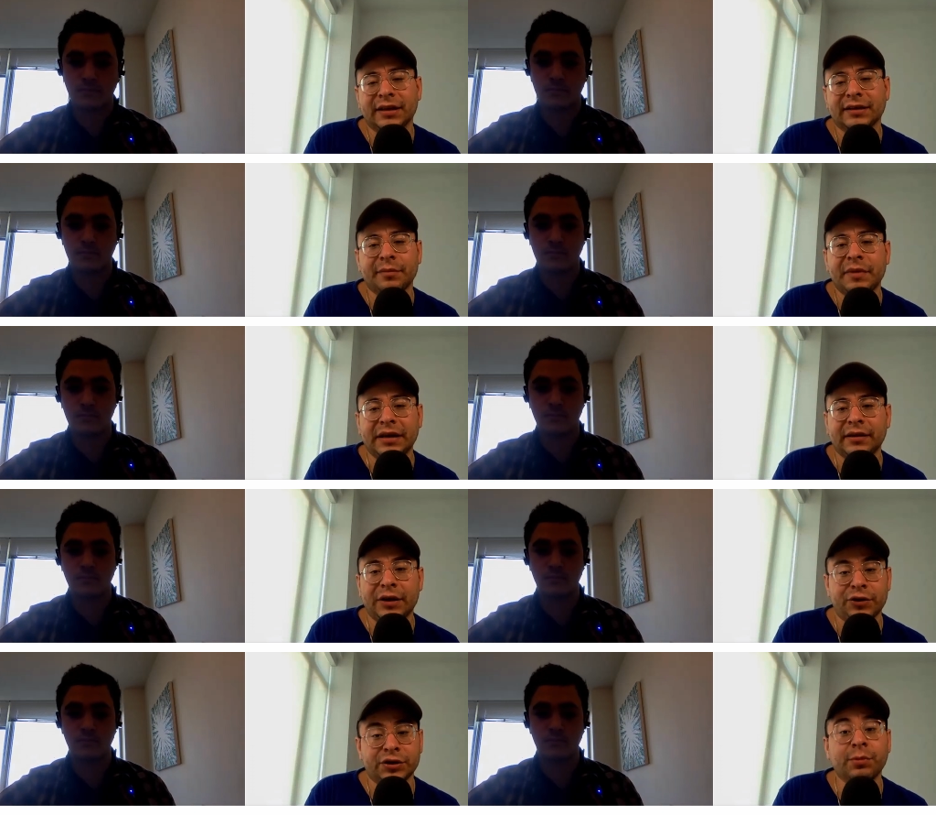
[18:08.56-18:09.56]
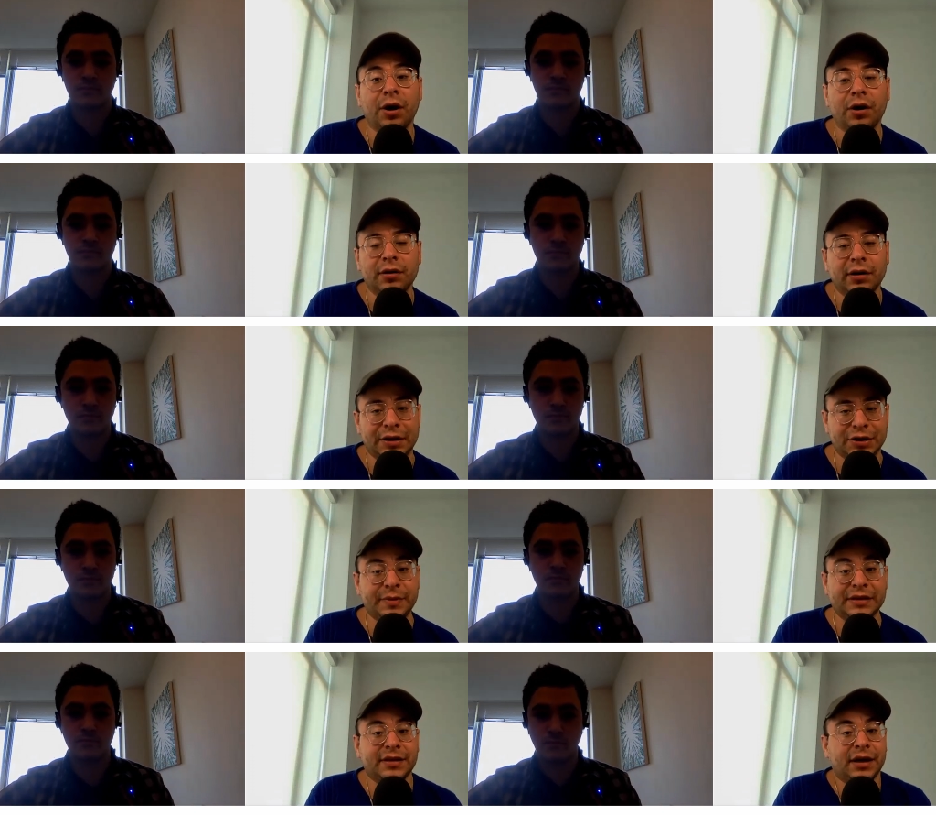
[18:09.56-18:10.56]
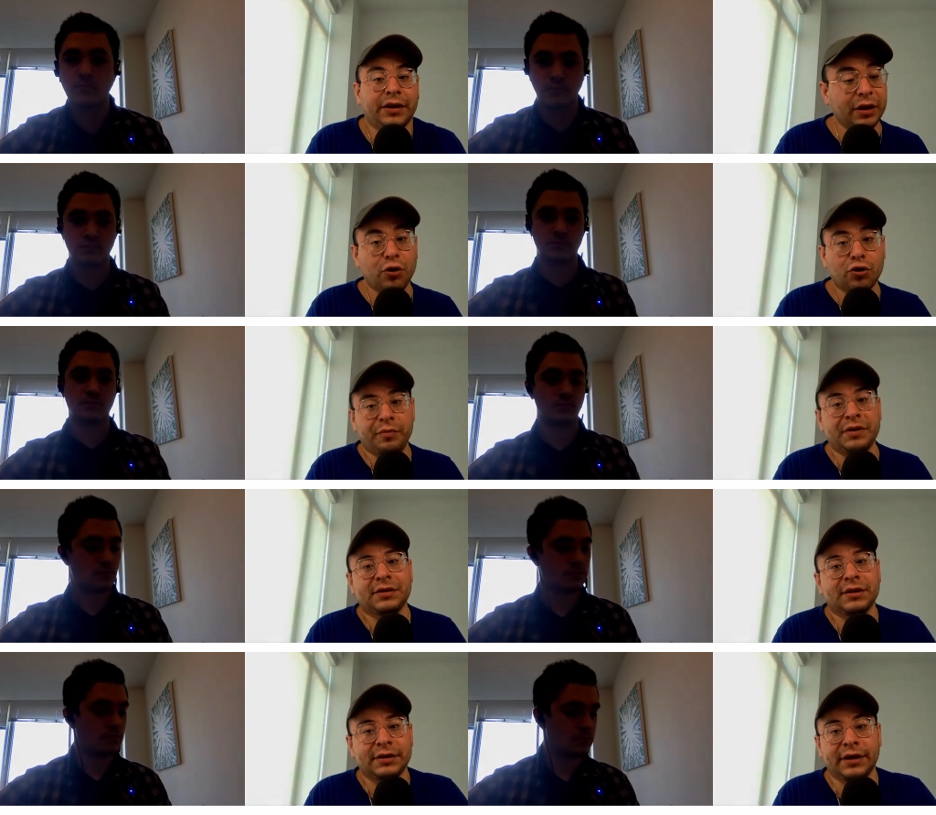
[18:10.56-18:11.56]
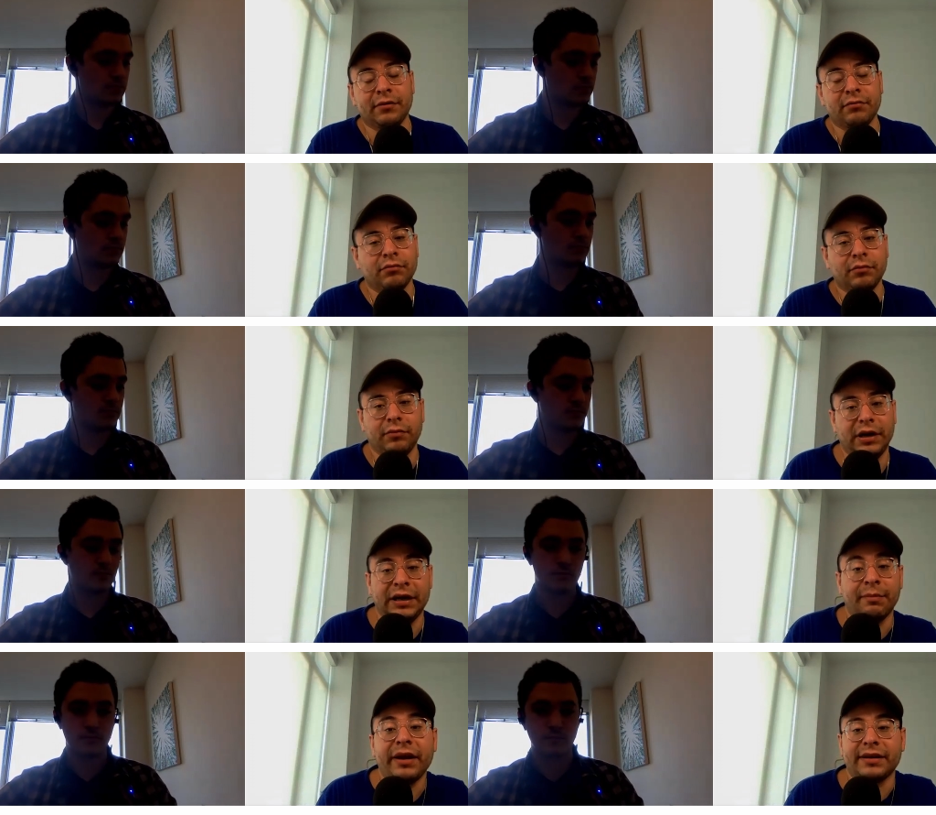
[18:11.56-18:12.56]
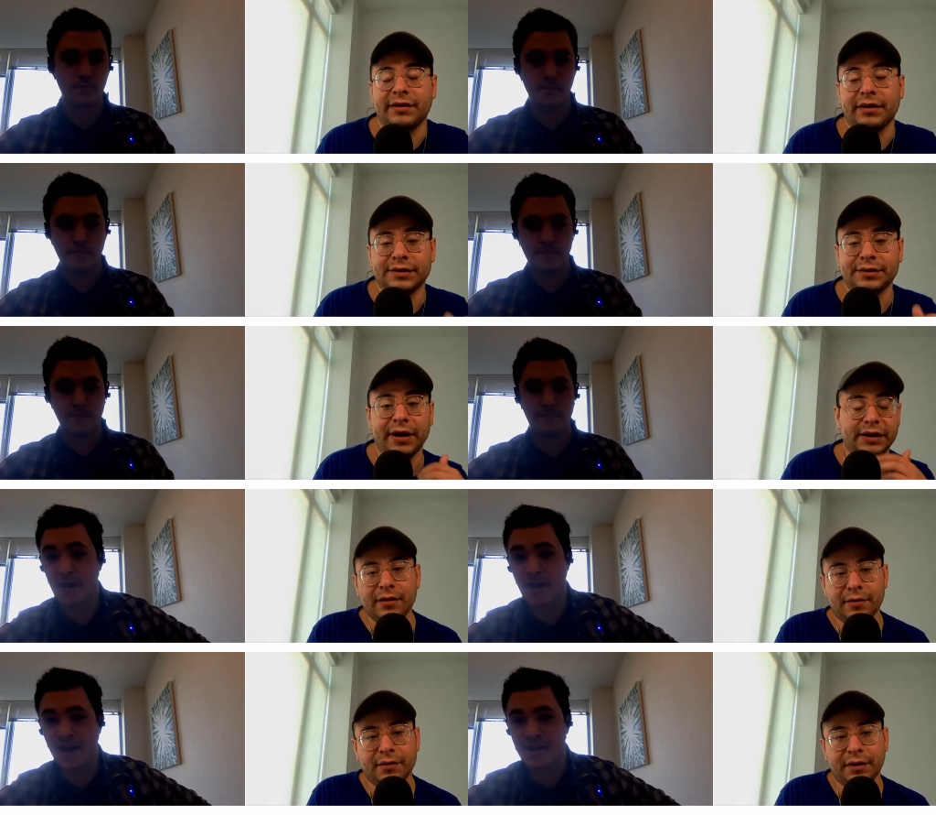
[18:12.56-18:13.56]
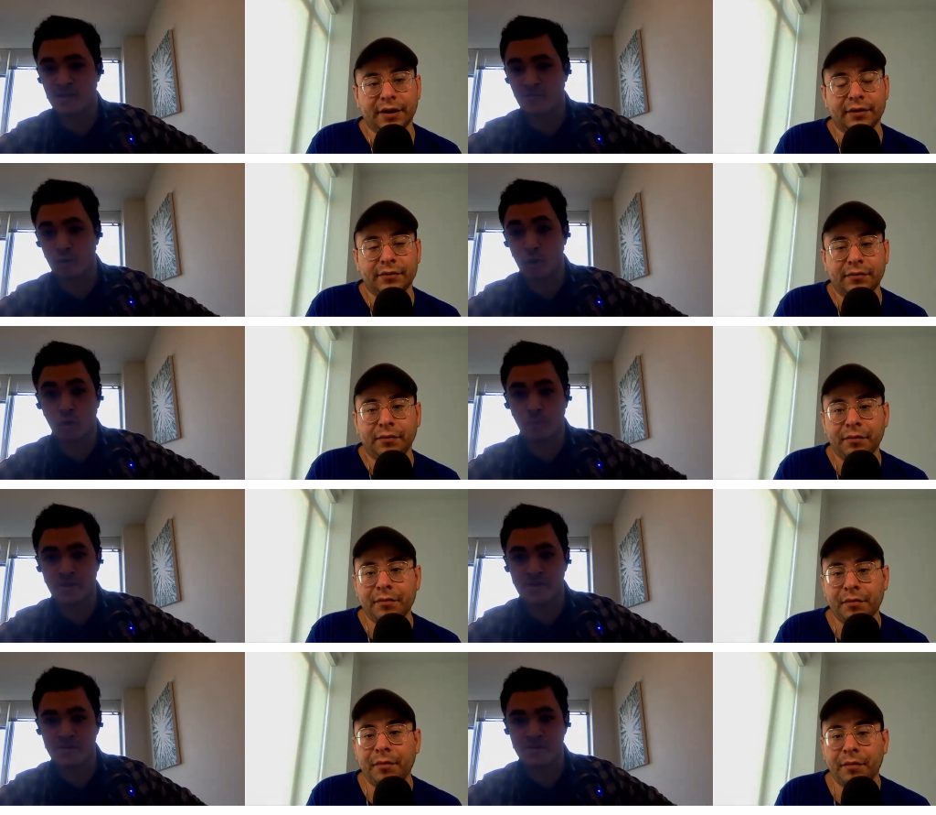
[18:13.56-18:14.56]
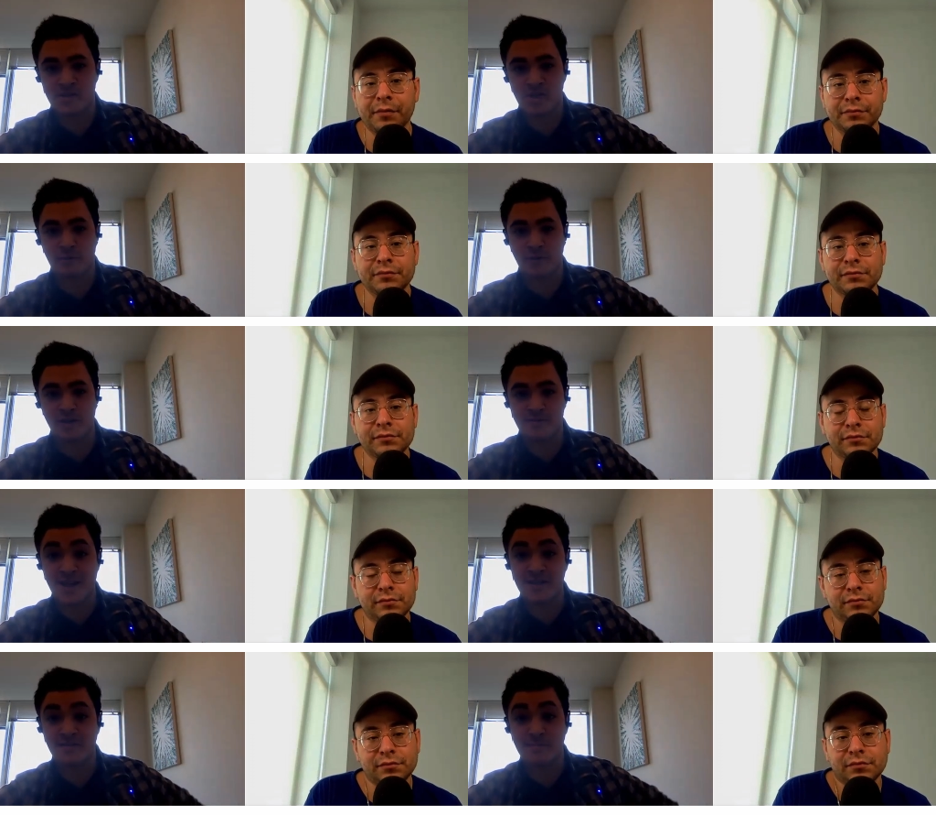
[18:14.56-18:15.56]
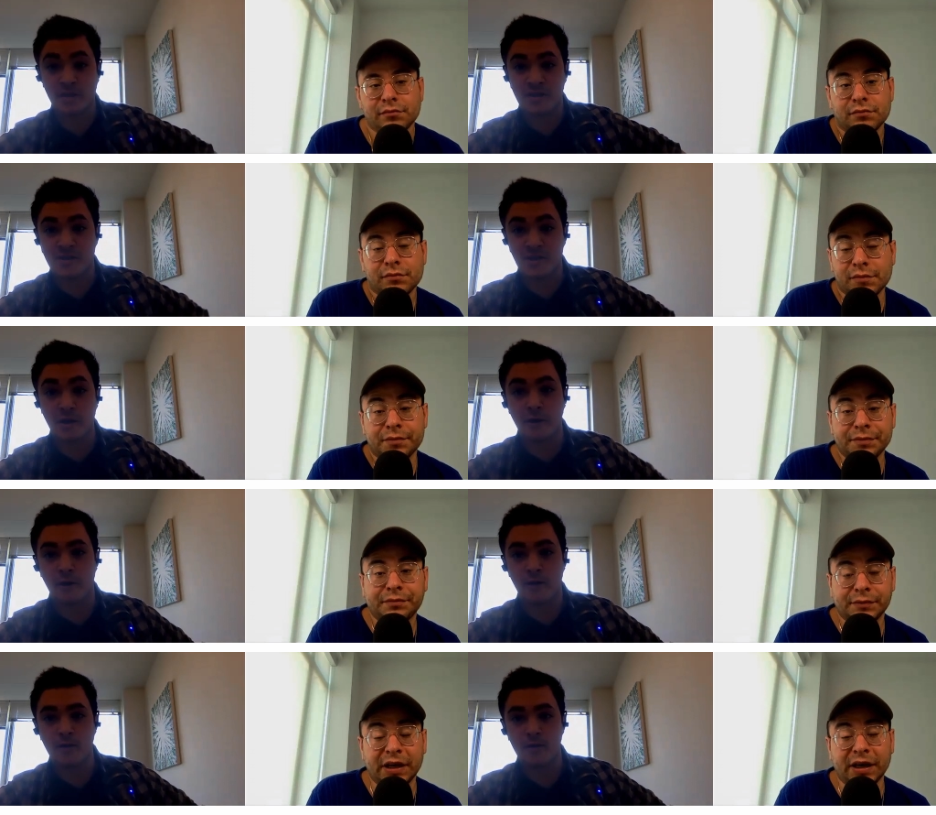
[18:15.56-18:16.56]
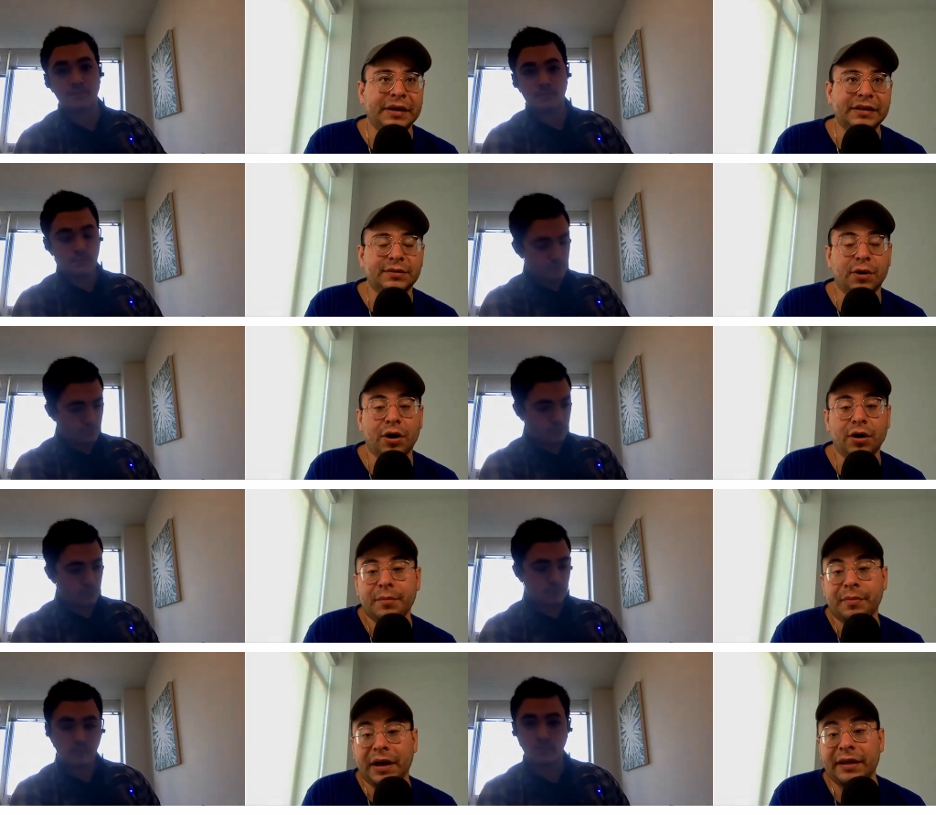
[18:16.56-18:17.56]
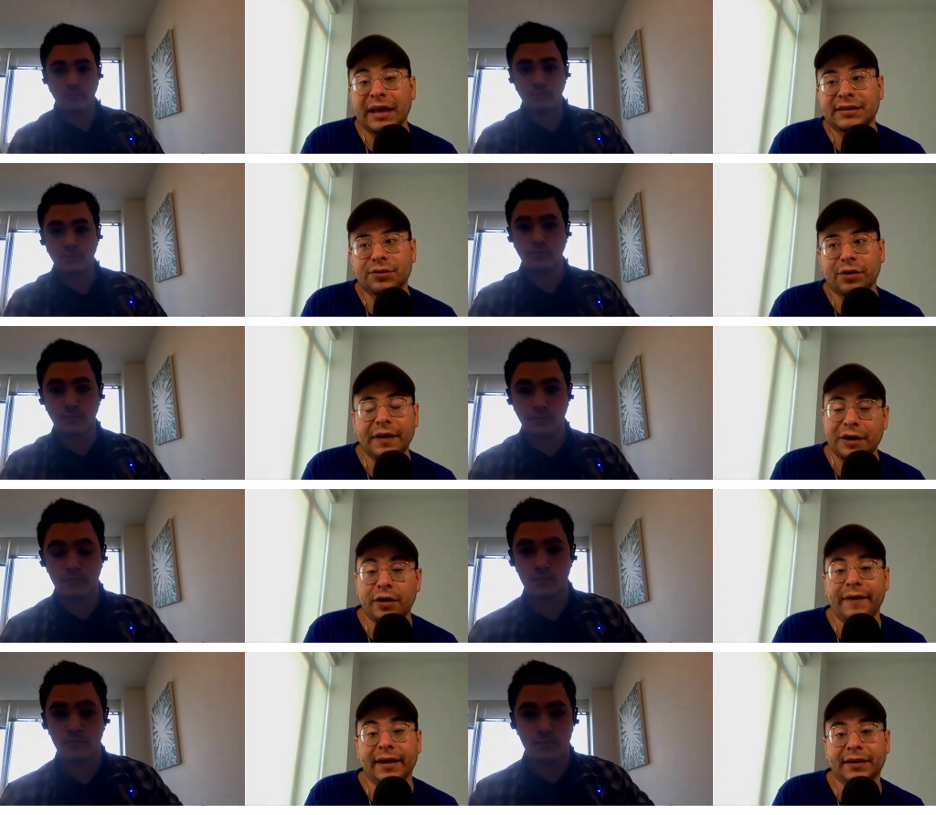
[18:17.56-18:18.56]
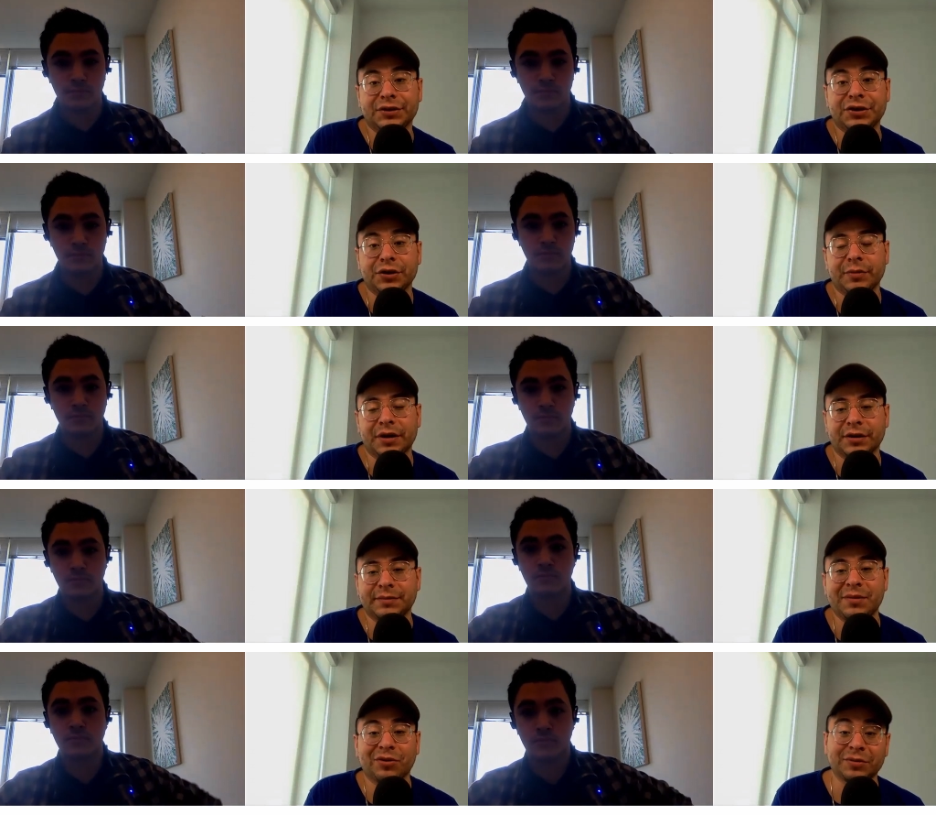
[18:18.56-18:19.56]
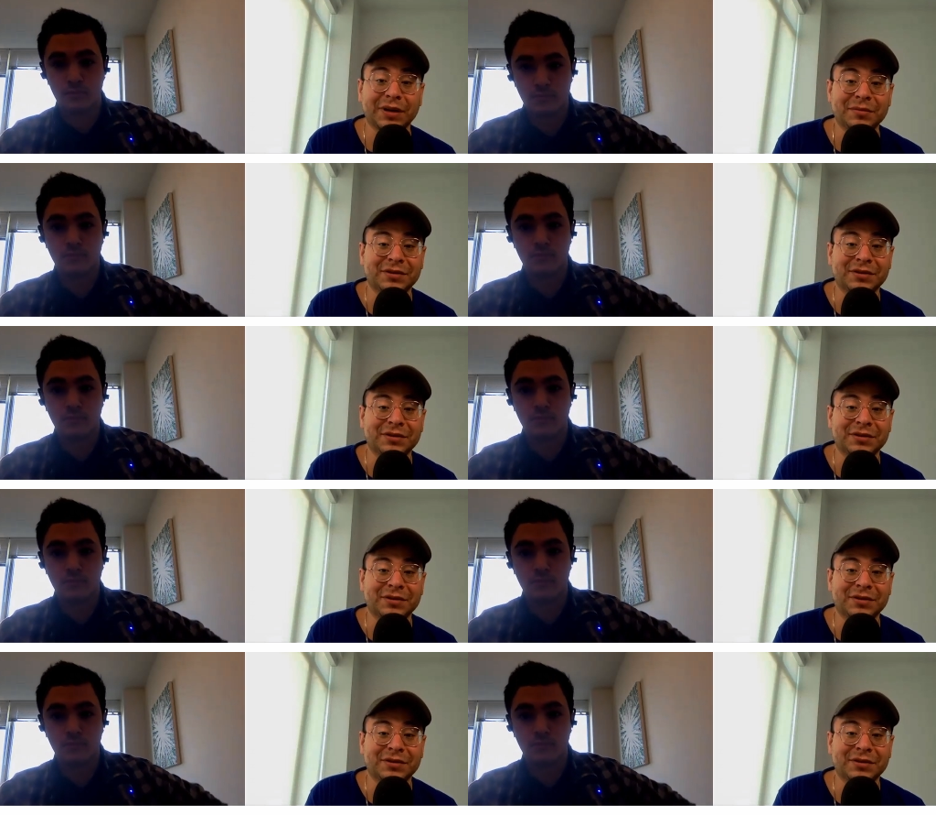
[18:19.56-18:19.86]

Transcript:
Speaker 1: it doesn't mean that you're small. It just means you could be a local business in in many cities. I ran ads
Speaker 2: yeah. for a local business that generated tens of millions a year.
Speaker 1: Doesn't mean small, but and that's sort of like your advantage too, because people